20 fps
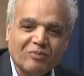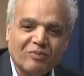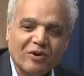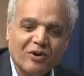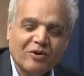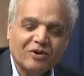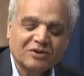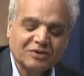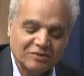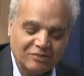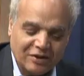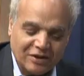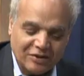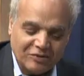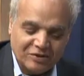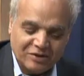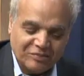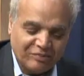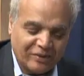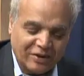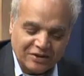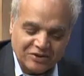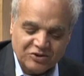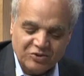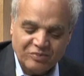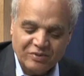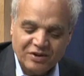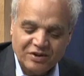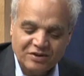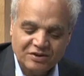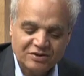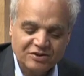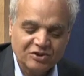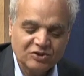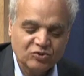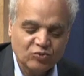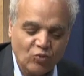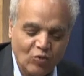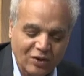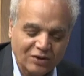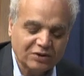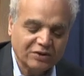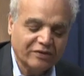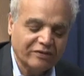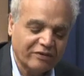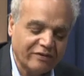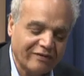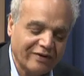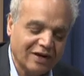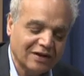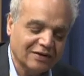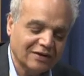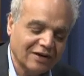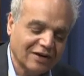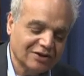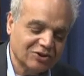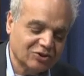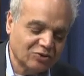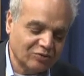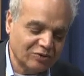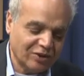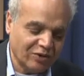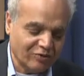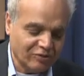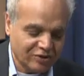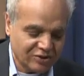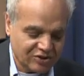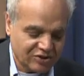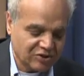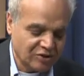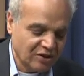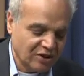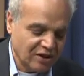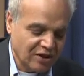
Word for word: poet, participated in this wonderful event last week. Was